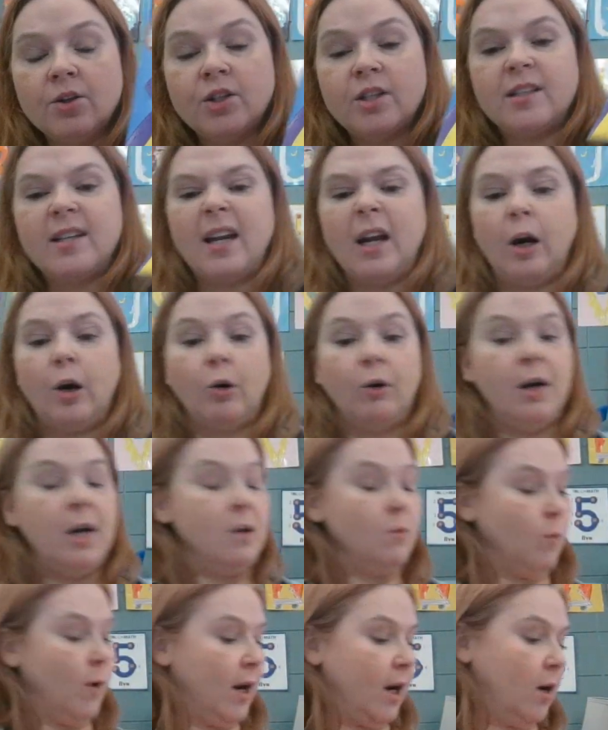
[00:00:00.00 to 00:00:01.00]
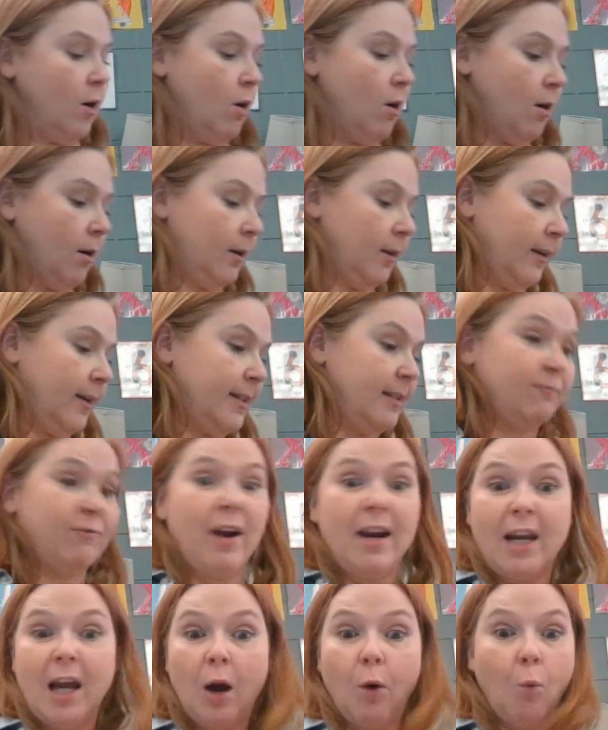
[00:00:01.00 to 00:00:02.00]
She's got a green wig on. Let's
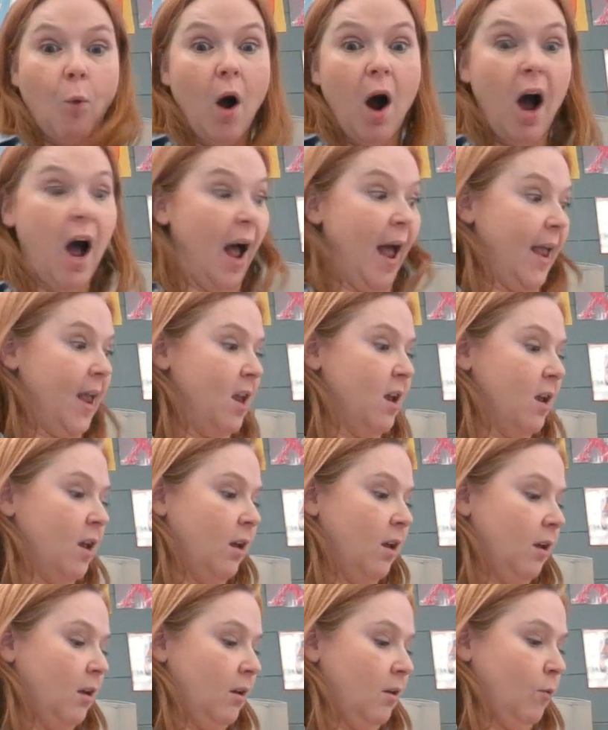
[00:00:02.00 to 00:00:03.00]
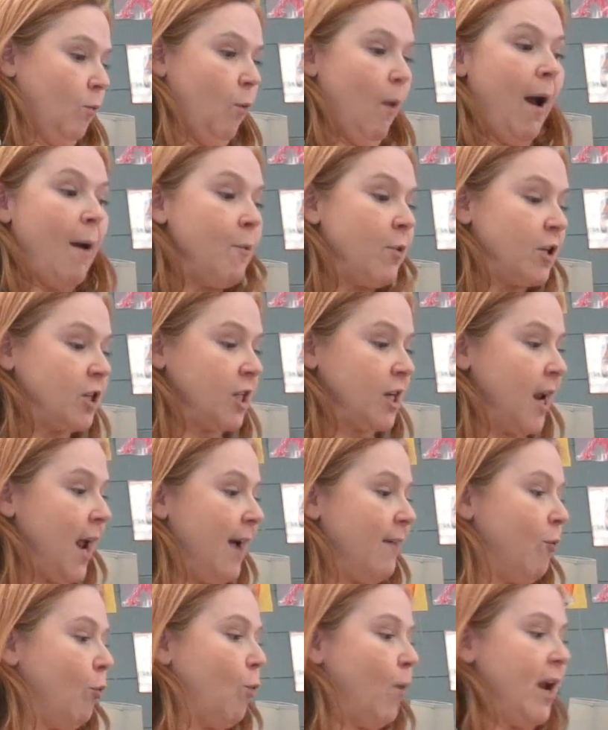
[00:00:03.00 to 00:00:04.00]
find out why. Why would she
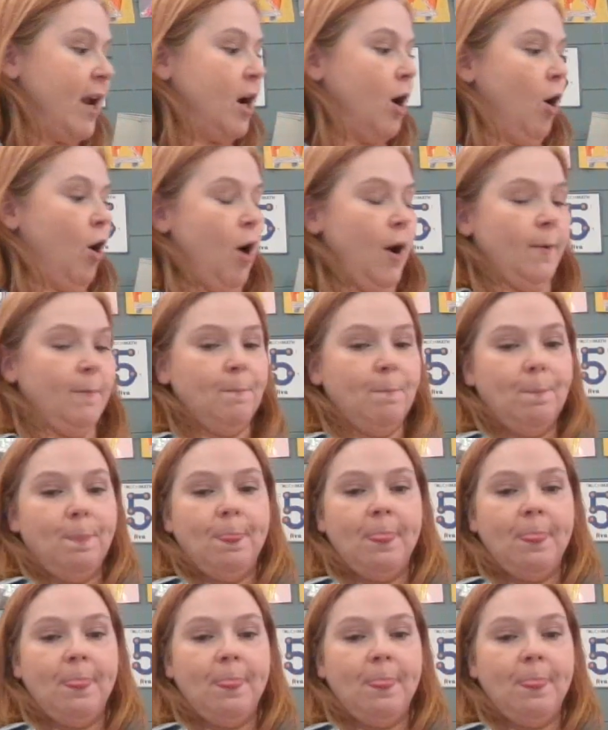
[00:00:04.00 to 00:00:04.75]
have a wig on?